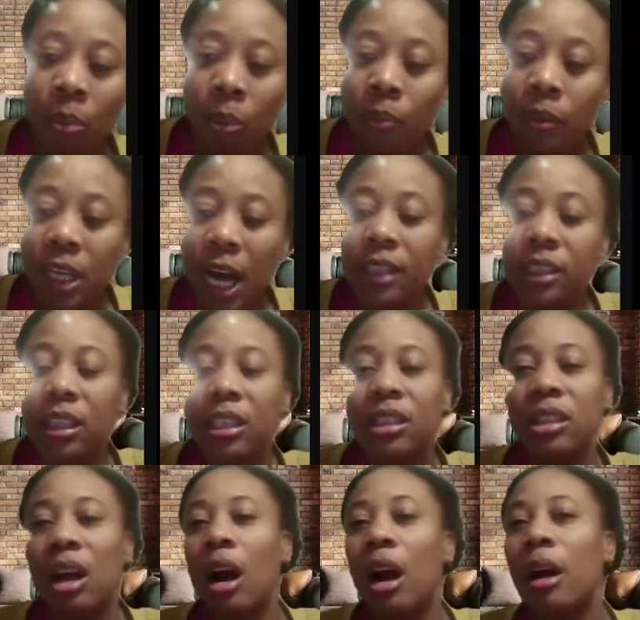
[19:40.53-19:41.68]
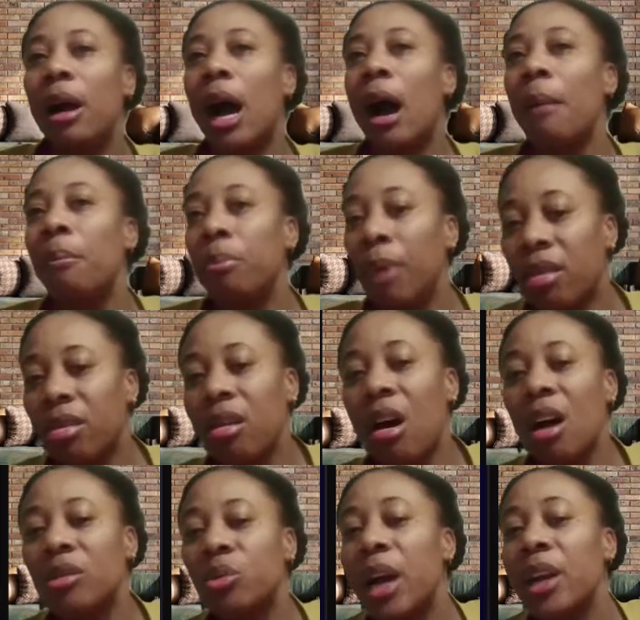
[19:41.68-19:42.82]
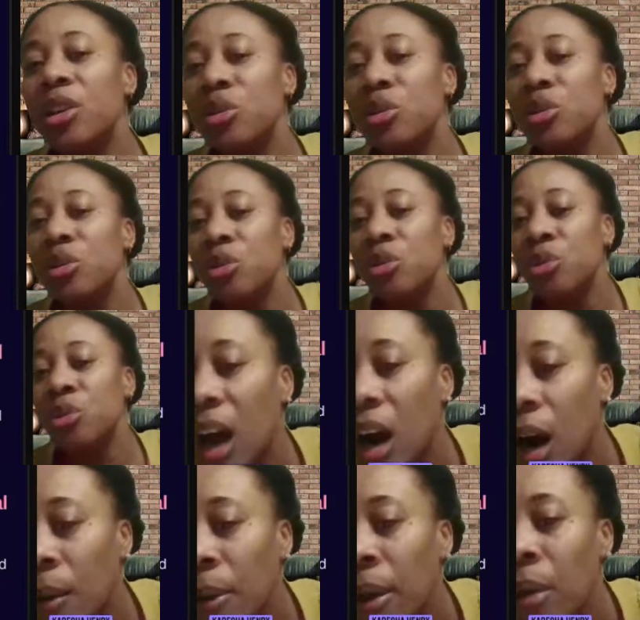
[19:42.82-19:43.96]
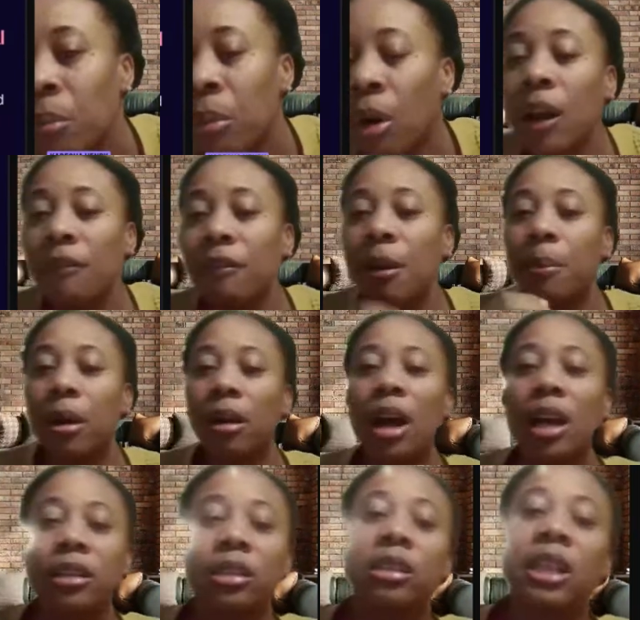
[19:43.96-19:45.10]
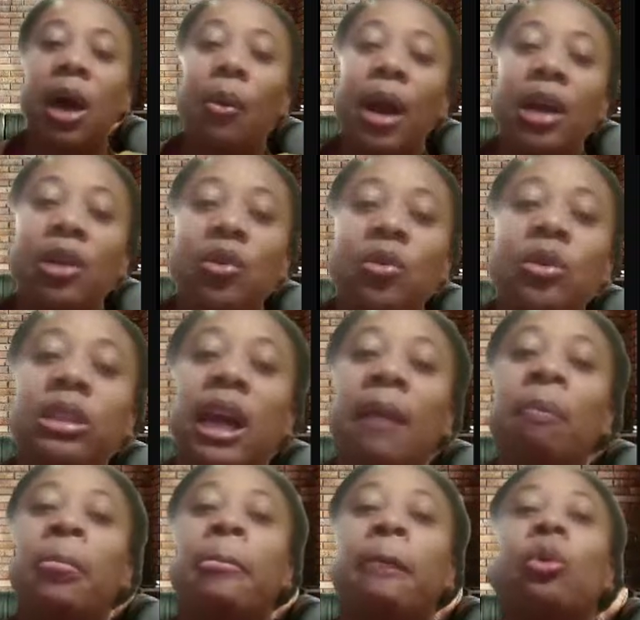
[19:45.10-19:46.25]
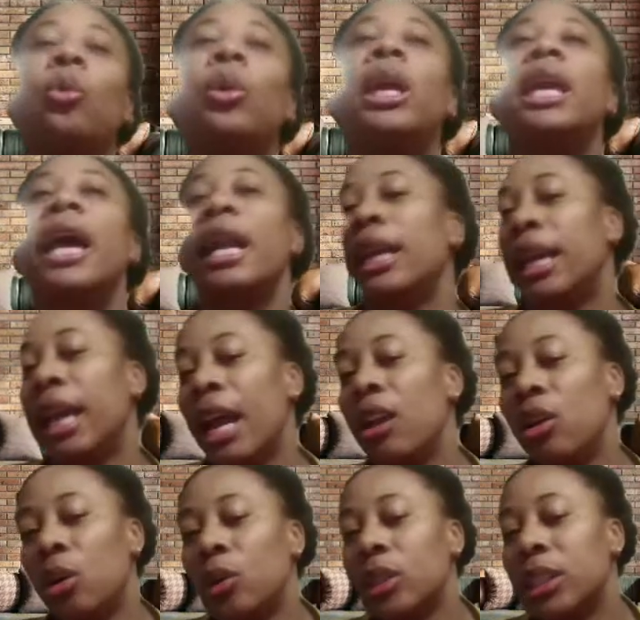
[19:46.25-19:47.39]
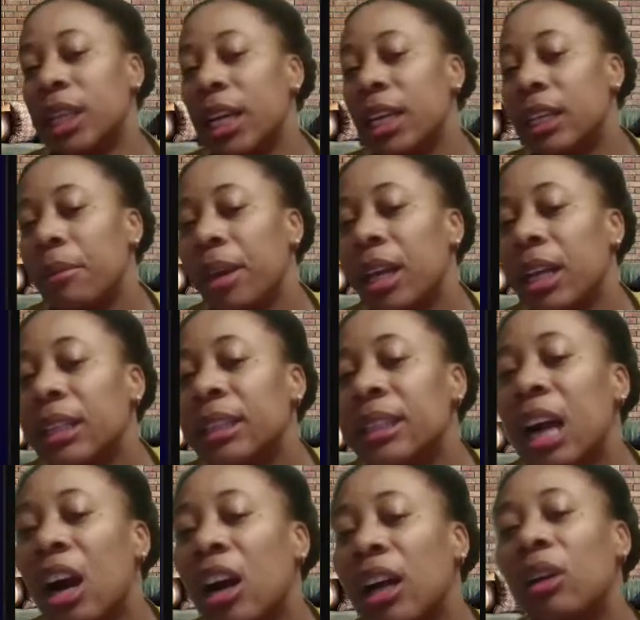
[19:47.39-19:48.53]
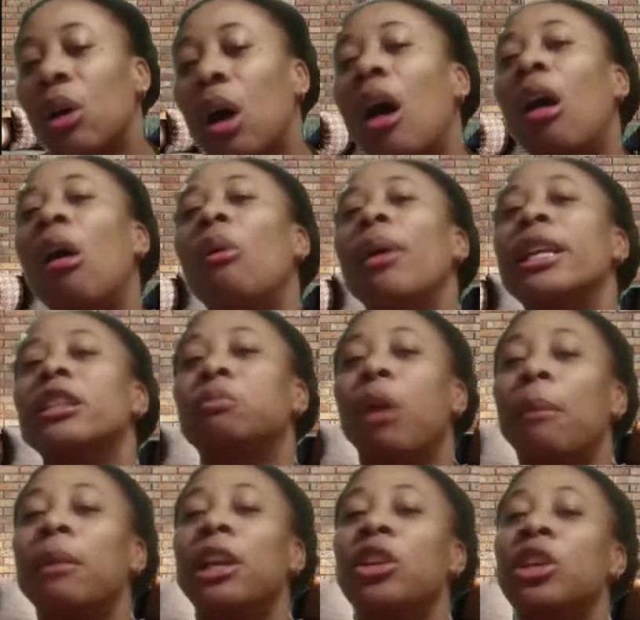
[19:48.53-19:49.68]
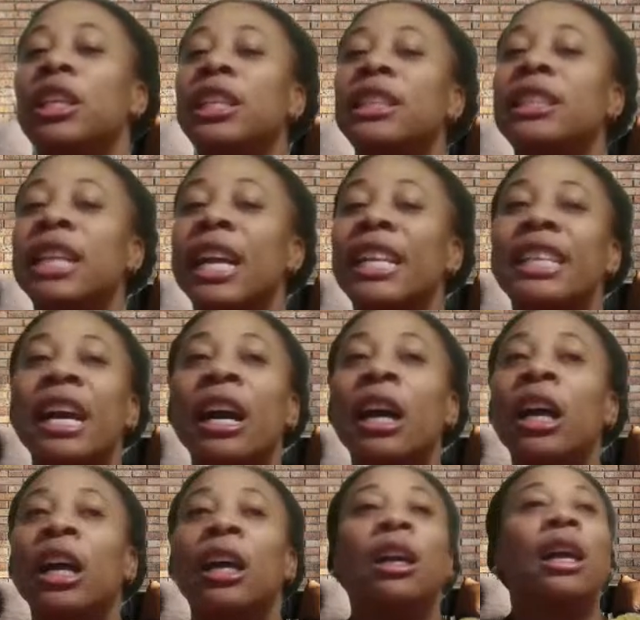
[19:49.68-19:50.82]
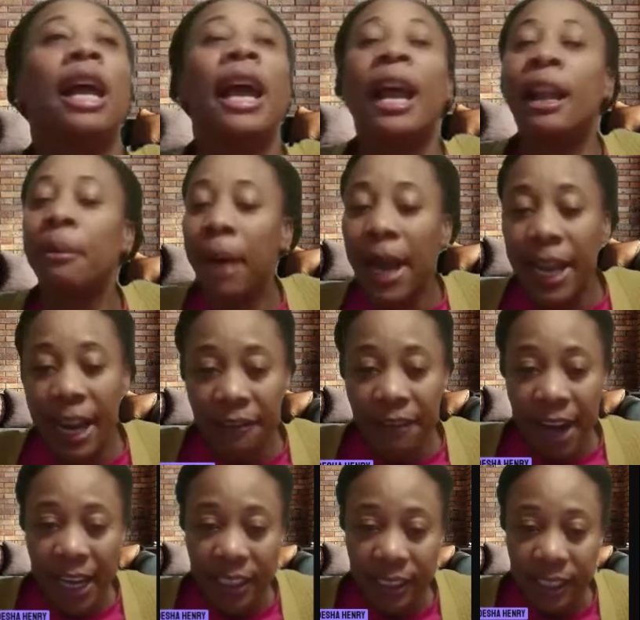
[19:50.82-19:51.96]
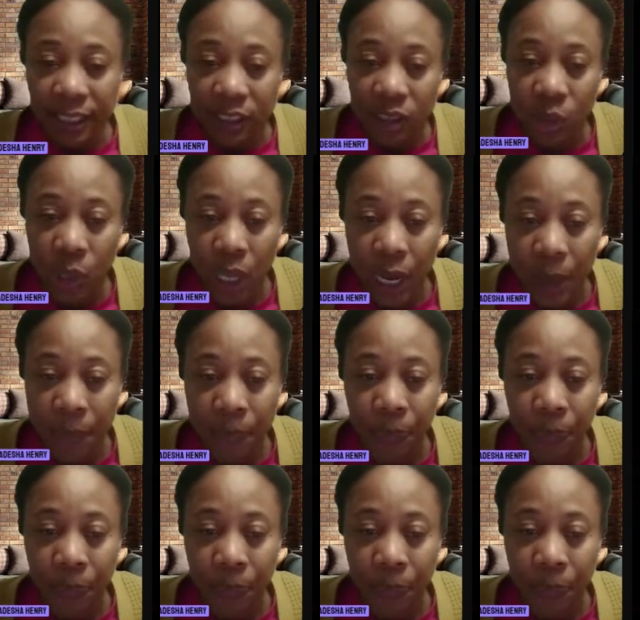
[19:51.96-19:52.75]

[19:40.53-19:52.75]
tactics or methods we're using, or mode of apparatus that we're using. We can get those data because they are always public. These data, anybody have access to them.